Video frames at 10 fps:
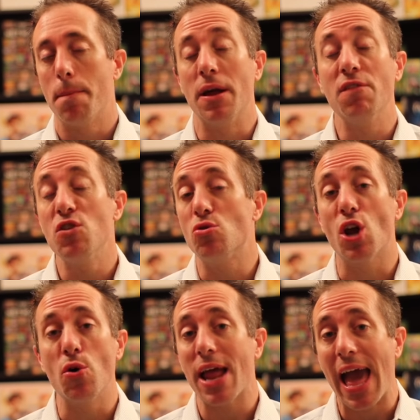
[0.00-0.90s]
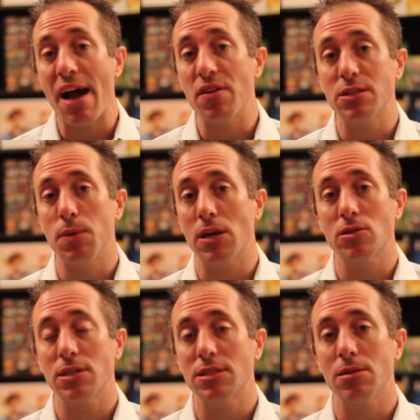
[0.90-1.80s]
But if you don't have a
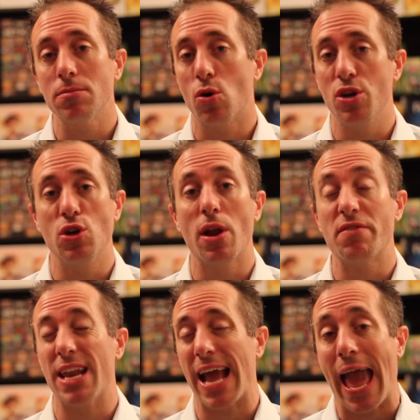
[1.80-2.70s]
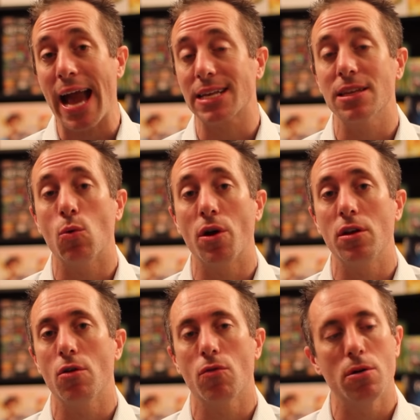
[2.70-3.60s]
speaker system or you don't have an excellent one
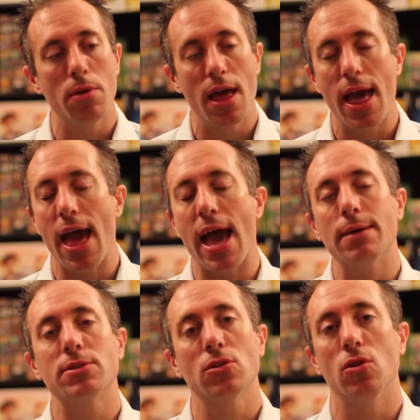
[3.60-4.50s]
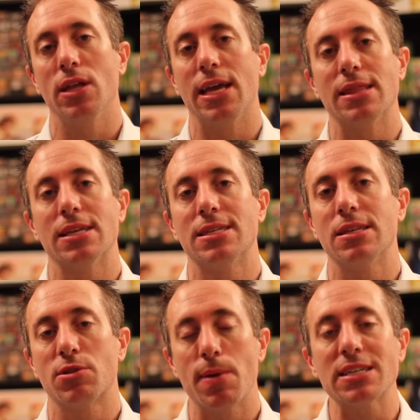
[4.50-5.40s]
in your room, absolutely get this.
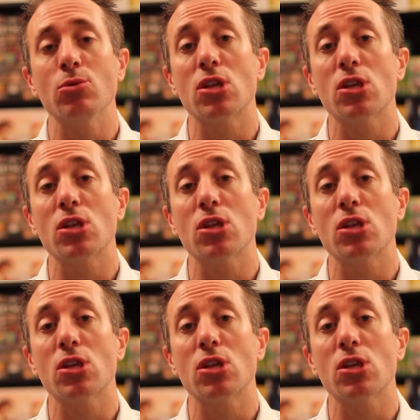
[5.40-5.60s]
Especially